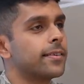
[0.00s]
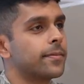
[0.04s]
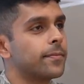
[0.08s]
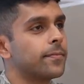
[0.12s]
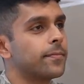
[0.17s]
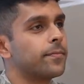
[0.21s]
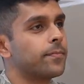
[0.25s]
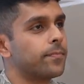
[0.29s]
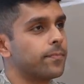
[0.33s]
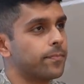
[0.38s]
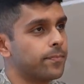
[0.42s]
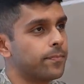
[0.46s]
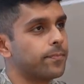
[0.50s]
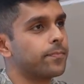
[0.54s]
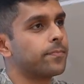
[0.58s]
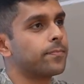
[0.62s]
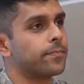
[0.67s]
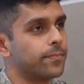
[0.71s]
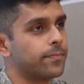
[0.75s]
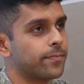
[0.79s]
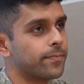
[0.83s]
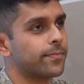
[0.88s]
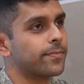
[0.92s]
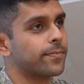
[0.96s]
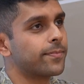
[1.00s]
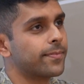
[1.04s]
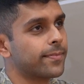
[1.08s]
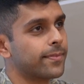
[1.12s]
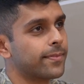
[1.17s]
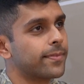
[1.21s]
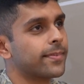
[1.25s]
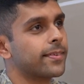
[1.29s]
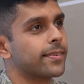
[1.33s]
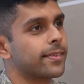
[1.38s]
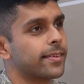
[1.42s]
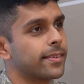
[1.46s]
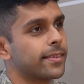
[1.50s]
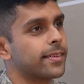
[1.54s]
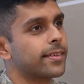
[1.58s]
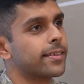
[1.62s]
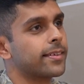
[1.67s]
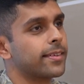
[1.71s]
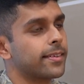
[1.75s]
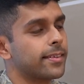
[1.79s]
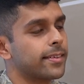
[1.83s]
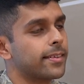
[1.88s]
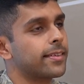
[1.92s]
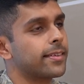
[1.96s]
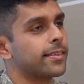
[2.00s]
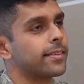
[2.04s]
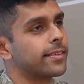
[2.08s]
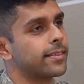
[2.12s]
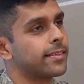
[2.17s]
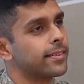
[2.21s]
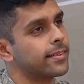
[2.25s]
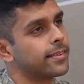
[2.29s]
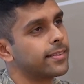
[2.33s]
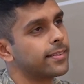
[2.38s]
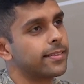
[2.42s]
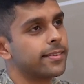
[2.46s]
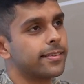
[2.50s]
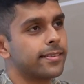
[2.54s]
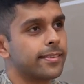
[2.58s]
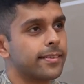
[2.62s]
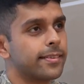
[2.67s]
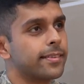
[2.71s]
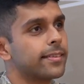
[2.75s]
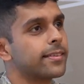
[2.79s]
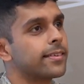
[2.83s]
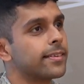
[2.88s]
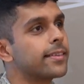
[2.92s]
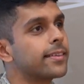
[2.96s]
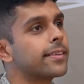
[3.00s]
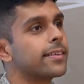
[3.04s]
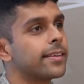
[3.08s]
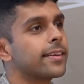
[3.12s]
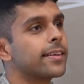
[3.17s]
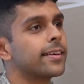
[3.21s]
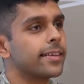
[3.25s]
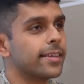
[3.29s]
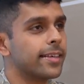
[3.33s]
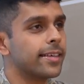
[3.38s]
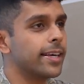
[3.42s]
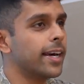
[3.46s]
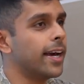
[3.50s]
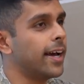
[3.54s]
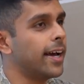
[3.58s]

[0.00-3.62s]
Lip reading: it's definitely something that a company, wherever we go and work,